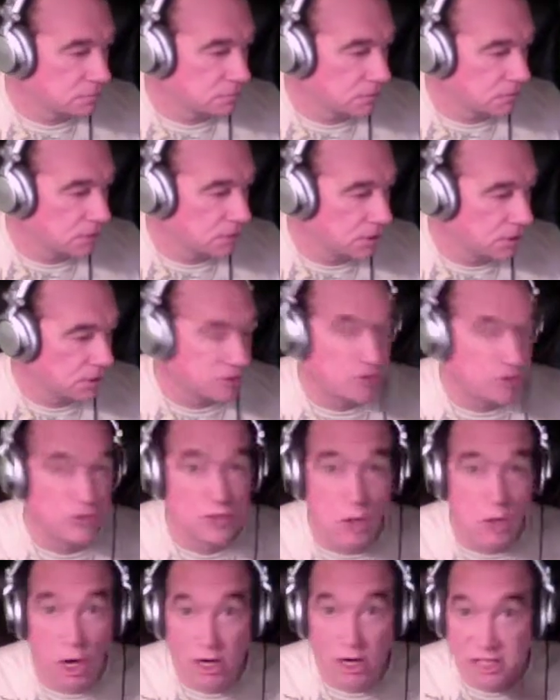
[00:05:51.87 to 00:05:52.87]

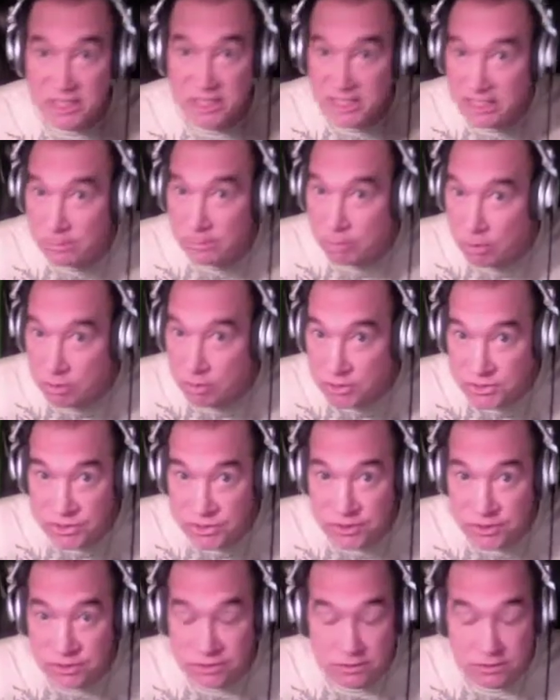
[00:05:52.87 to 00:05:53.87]
snarky
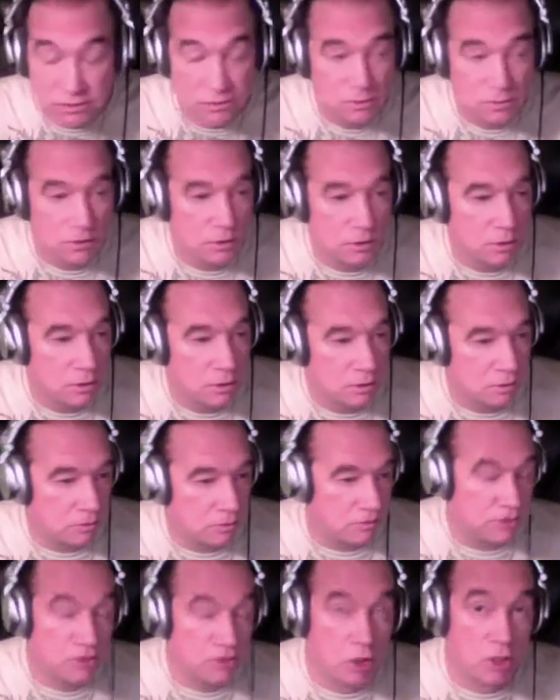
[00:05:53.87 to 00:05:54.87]
person or
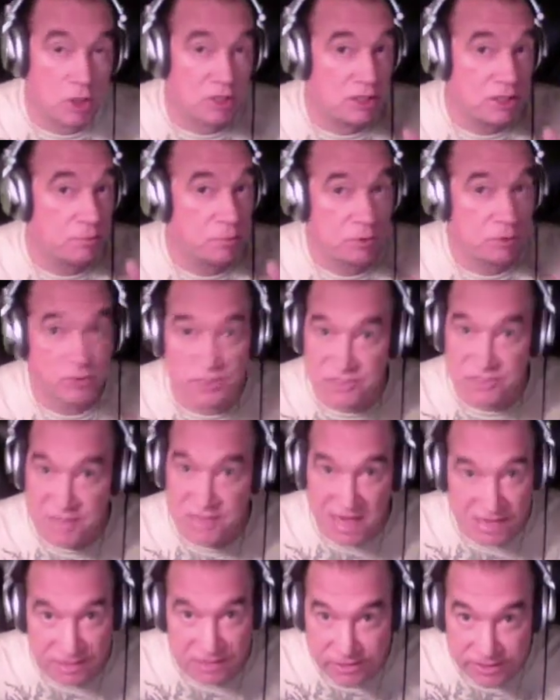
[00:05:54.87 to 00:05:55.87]
snarky
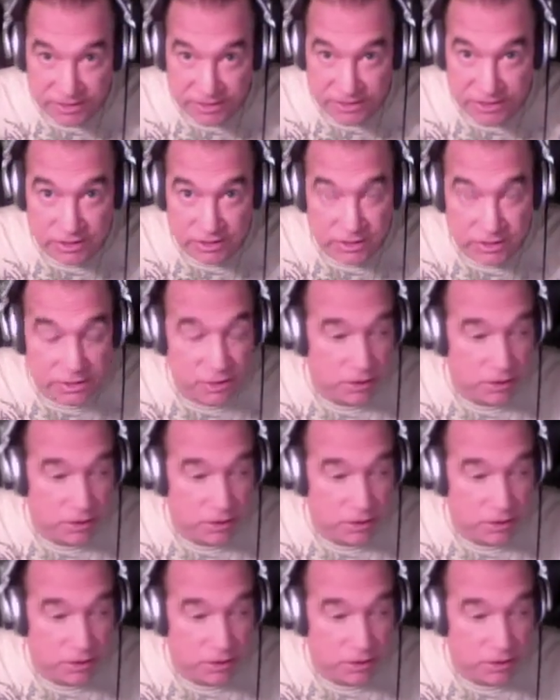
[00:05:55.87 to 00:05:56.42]
personality,